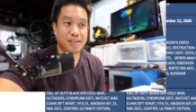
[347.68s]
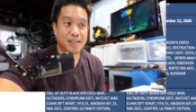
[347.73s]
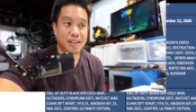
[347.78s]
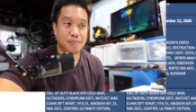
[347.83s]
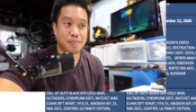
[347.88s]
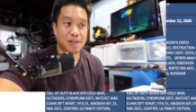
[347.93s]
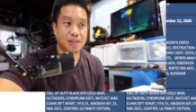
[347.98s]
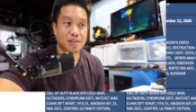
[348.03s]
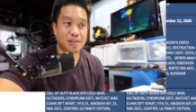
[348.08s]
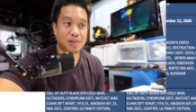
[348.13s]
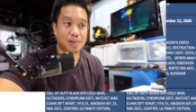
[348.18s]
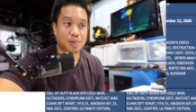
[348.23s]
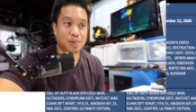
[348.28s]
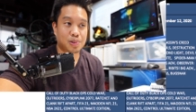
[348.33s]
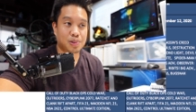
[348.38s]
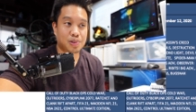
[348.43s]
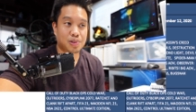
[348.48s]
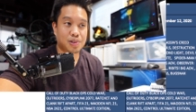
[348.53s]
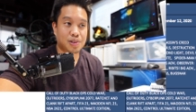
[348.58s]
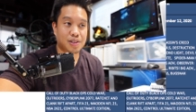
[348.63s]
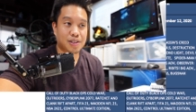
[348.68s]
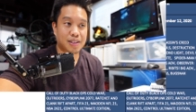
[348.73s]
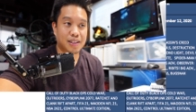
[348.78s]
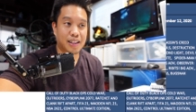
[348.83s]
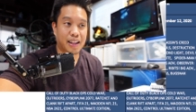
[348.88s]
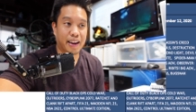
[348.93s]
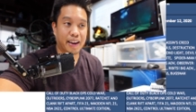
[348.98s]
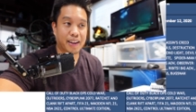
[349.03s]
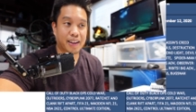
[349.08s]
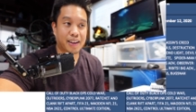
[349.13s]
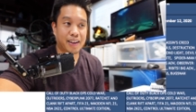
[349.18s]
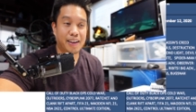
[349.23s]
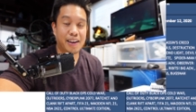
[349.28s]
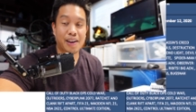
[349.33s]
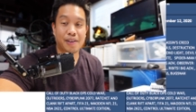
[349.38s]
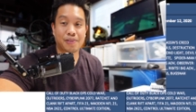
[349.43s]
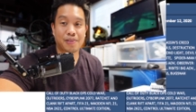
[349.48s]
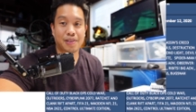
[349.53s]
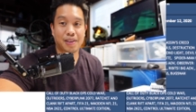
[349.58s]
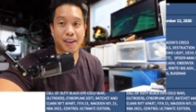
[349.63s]
Demon's Souls. Like,
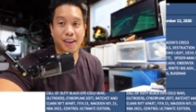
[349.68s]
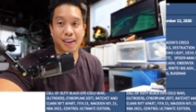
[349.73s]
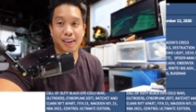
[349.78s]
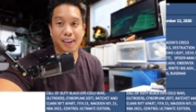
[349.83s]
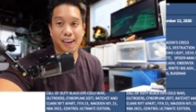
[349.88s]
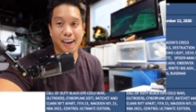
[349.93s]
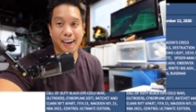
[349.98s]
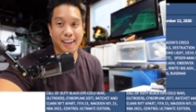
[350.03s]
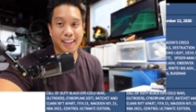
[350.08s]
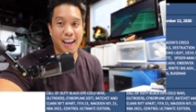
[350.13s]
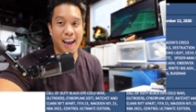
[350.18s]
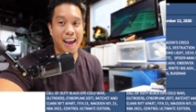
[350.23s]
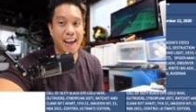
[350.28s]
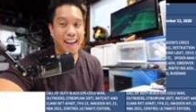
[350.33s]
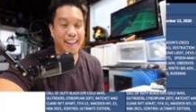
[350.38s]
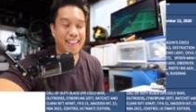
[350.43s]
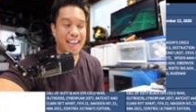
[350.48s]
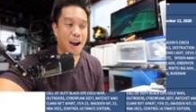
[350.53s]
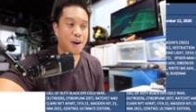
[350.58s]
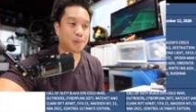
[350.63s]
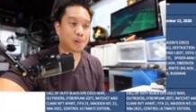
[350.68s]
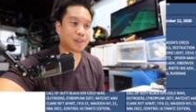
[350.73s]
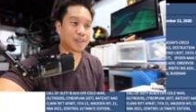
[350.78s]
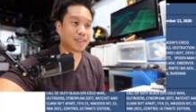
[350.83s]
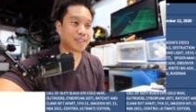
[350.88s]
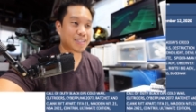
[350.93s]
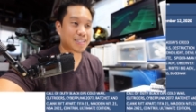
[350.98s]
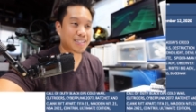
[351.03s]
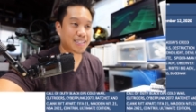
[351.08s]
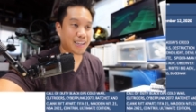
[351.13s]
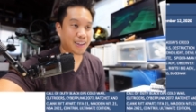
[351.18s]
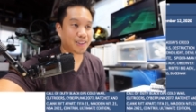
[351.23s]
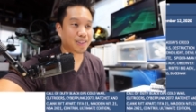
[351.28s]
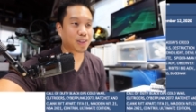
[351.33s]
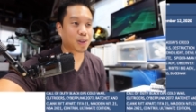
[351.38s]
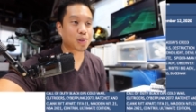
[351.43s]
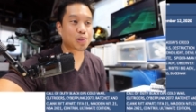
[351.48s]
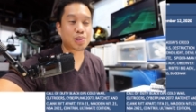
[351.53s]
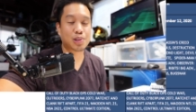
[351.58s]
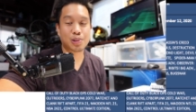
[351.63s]
enough said. Like, that will sell,
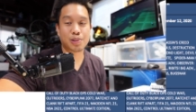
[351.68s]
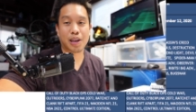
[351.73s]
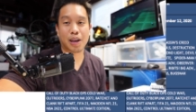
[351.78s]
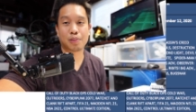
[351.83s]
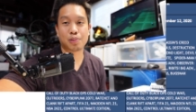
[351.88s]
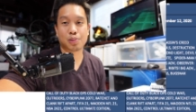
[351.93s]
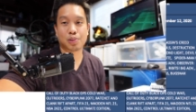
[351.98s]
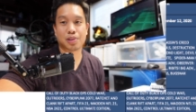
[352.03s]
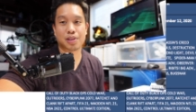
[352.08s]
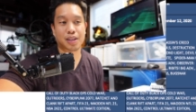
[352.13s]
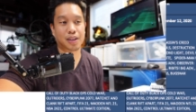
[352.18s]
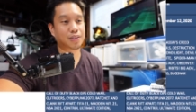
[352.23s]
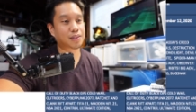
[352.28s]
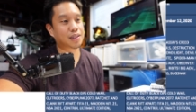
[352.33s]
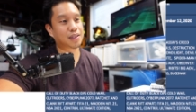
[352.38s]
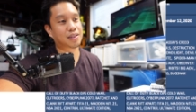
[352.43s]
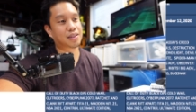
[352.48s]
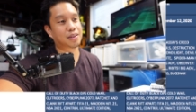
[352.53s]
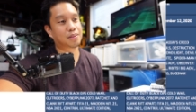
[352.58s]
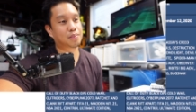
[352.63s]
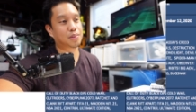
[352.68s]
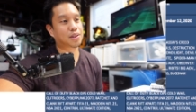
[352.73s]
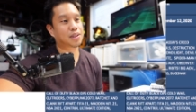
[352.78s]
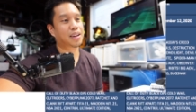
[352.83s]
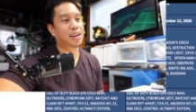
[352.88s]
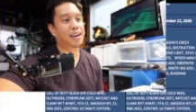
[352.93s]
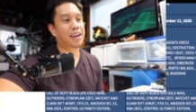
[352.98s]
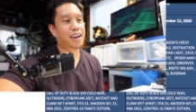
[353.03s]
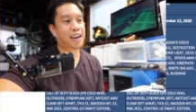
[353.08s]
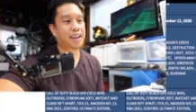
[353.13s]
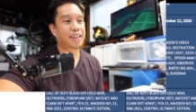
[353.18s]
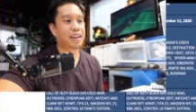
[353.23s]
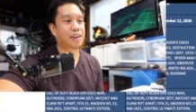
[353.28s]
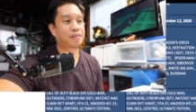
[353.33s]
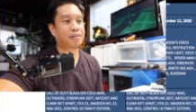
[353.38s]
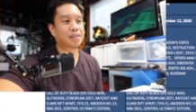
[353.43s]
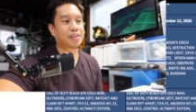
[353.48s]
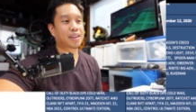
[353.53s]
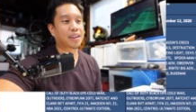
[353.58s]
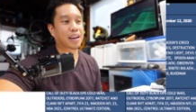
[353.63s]
those two games will sell systems. And
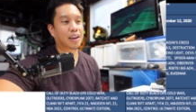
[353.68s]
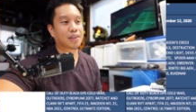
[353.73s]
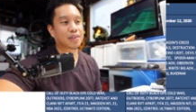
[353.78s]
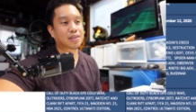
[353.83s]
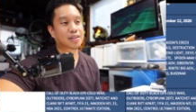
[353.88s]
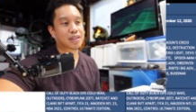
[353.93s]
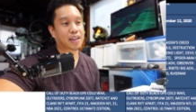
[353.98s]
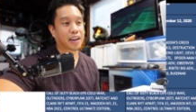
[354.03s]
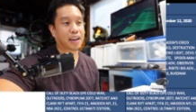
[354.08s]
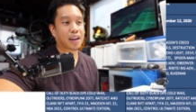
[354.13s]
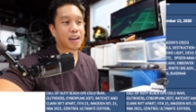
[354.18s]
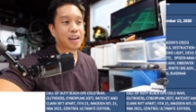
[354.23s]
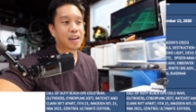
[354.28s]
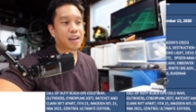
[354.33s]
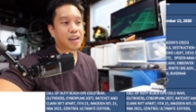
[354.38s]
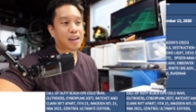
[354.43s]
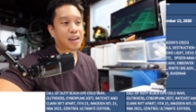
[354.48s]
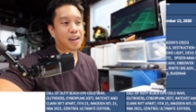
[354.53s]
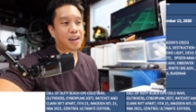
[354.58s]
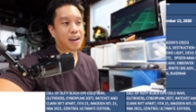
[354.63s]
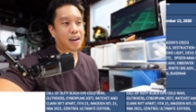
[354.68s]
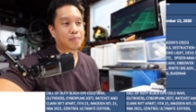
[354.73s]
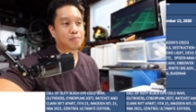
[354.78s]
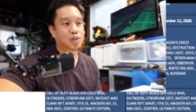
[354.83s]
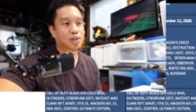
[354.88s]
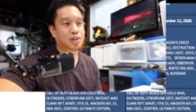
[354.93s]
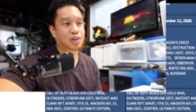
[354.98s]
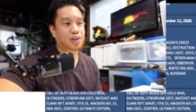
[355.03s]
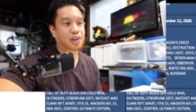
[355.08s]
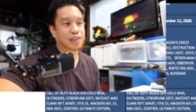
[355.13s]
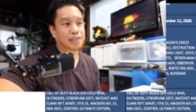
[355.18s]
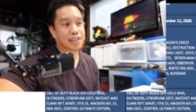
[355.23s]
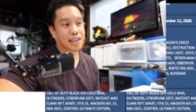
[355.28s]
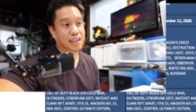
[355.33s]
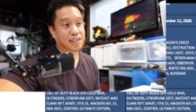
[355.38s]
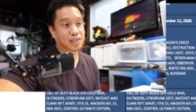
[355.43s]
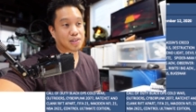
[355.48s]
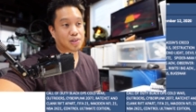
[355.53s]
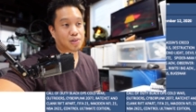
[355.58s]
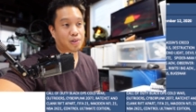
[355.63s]
everything else, like, I'm sure
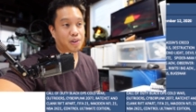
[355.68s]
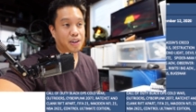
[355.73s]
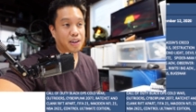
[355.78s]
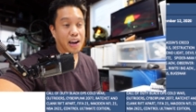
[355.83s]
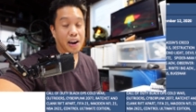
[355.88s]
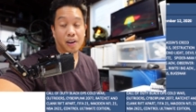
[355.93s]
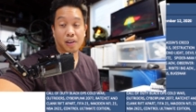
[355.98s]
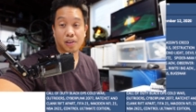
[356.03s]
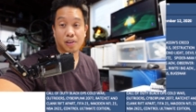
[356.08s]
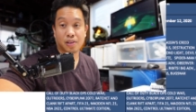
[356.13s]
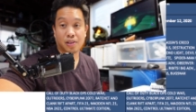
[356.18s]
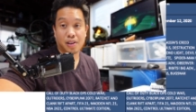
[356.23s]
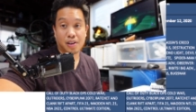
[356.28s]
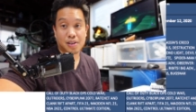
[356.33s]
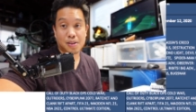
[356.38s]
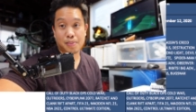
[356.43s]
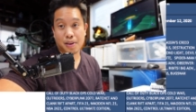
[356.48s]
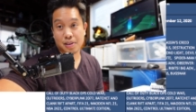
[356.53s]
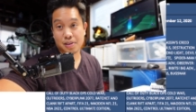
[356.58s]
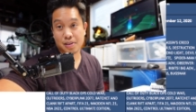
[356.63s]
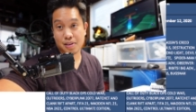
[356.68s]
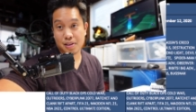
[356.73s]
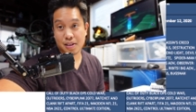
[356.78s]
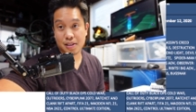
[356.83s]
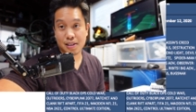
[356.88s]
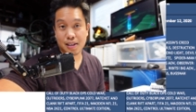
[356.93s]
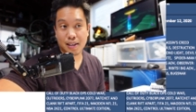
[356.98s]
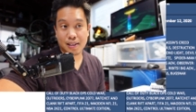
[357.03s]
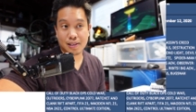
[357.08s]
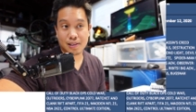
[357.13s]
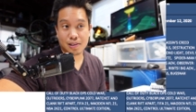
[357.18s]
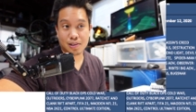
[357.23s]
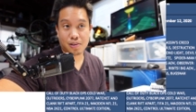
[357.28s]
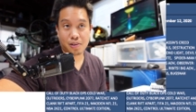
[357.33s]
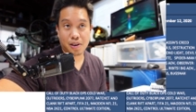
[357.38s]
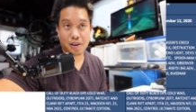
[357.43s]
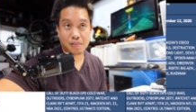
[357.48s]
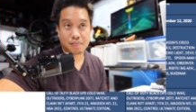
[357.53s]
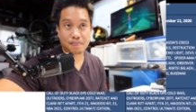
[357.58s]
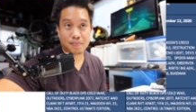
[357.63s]
Assassin's Creed, I heard good things about Assassin's
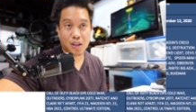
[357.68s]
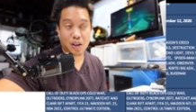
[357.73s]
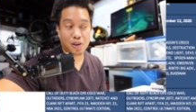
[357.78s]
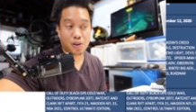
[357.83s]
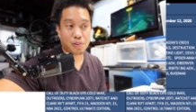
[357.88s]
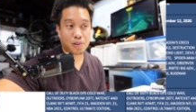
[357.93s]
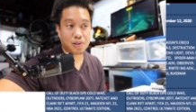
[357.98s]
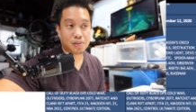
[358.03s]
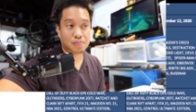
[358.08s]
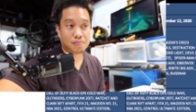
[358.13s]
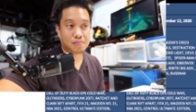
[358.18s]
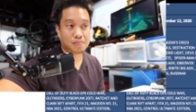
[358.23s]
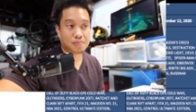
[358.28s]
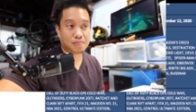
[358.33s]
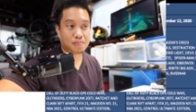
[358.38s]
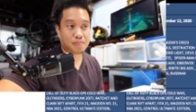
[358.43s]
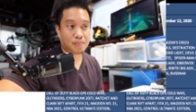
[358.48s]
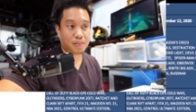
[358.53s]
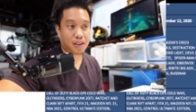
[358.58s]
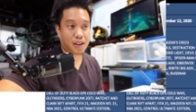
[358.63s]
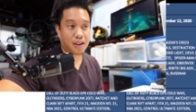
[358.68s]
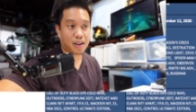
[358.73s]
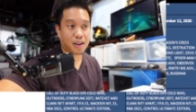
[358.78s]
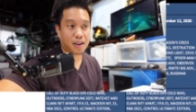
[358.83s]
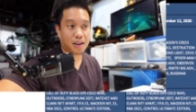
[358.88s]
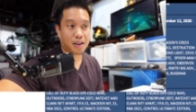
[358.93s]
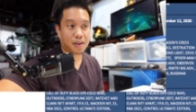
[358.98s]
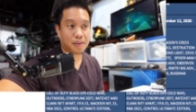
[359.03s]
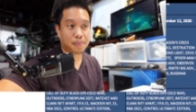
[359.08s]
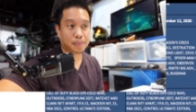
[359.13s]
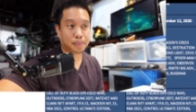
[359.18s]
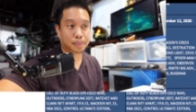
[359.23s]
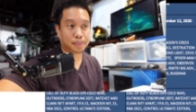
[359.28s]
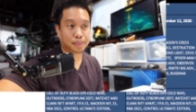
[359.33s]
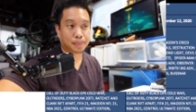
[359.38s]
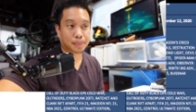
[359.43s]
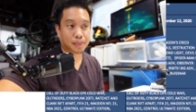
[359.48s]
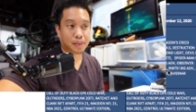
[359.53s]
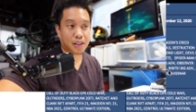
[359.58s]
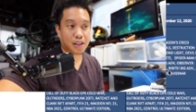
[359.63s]
Creed, the new one,
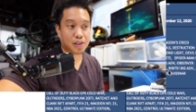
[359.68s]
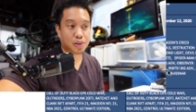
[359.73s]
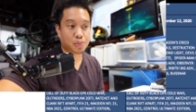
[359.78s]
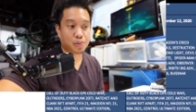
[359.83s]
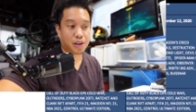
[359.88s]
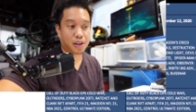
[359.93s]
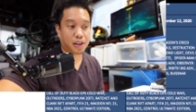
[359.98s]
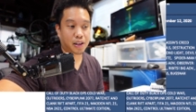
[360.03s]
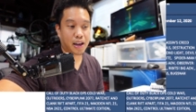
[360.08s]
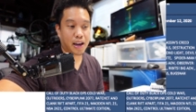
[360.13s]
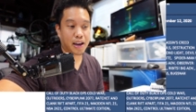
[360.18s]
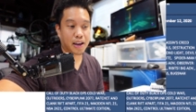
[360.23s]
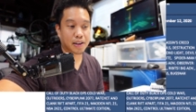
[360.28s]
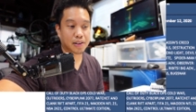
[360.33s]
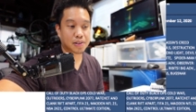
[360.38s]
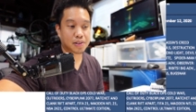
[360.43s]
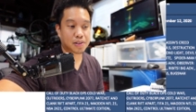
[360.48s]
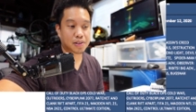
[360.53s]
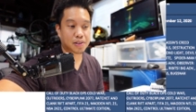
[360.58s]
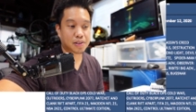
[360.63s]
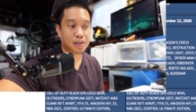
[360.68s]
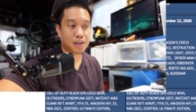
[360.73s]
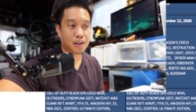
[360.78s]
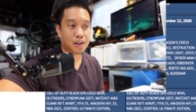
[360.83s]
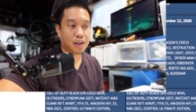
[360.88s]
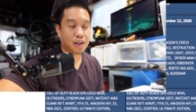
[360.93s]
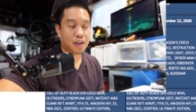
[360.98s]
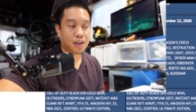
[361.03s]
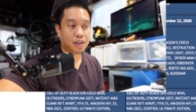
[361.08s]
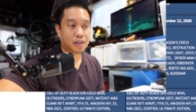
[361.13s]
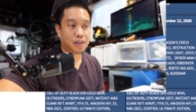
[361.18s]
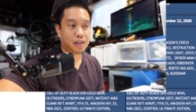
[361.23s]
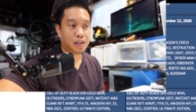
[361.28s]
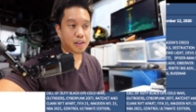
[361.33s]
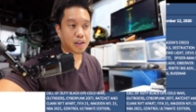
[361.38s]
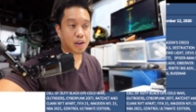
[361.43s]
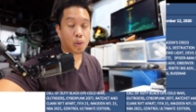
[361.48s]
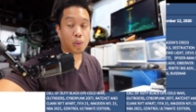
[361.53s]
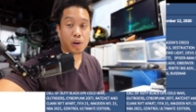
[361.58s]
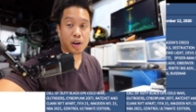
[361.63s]
as well as
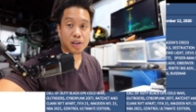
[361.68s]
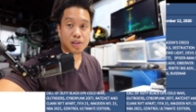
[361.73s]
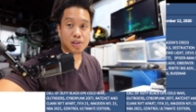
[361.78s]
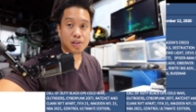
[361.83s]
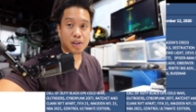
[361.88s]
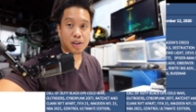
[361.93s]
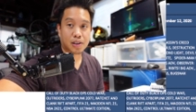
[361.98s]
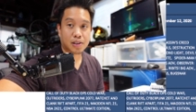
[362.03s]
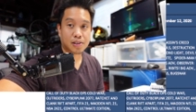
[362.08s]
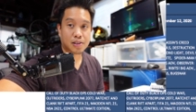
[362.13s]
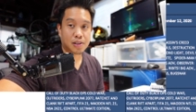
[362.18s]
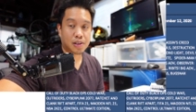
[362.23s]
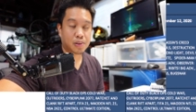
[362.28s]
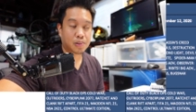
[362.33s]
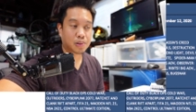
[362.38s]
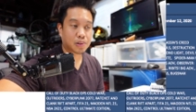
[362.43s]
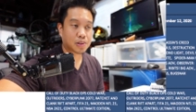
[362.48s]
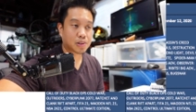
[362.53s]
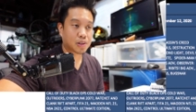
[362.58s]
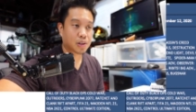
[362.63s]
the Watch Dogs sequel.